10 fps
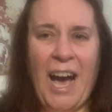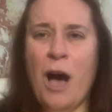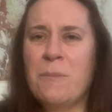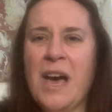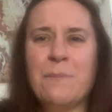
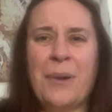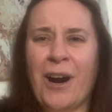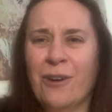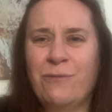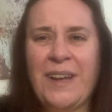I'm not
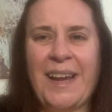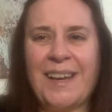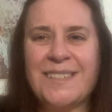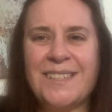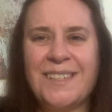
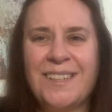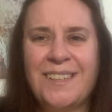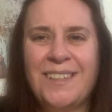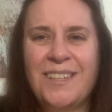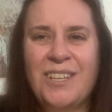perfect,
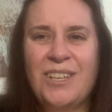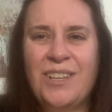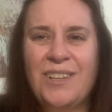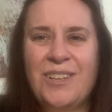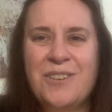
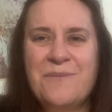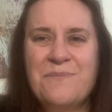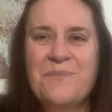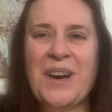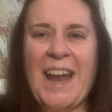
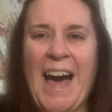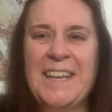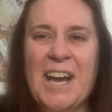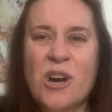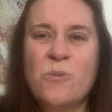but I
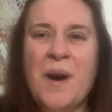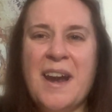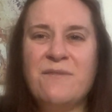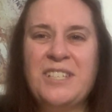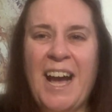know what
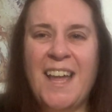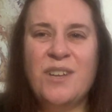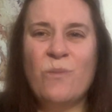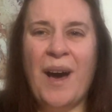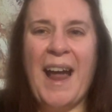I've done
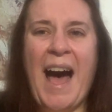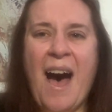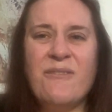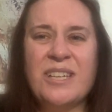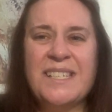and what I
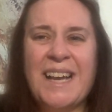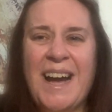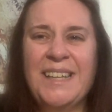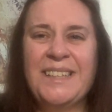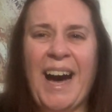haven't
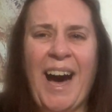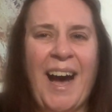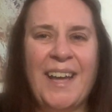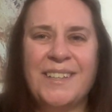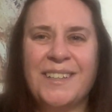done,
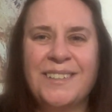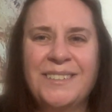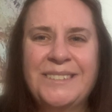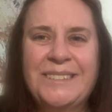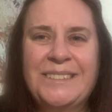God.
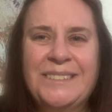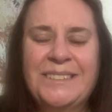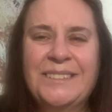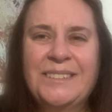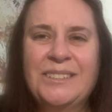
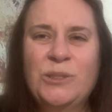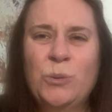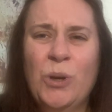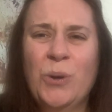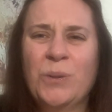
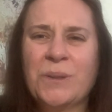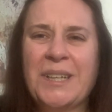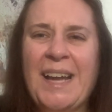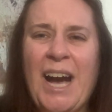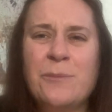Woo,
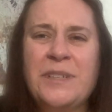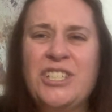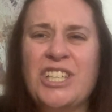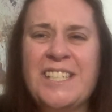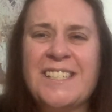help me,
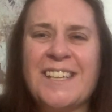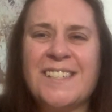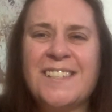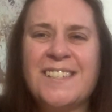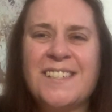
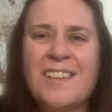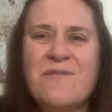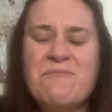Jesus.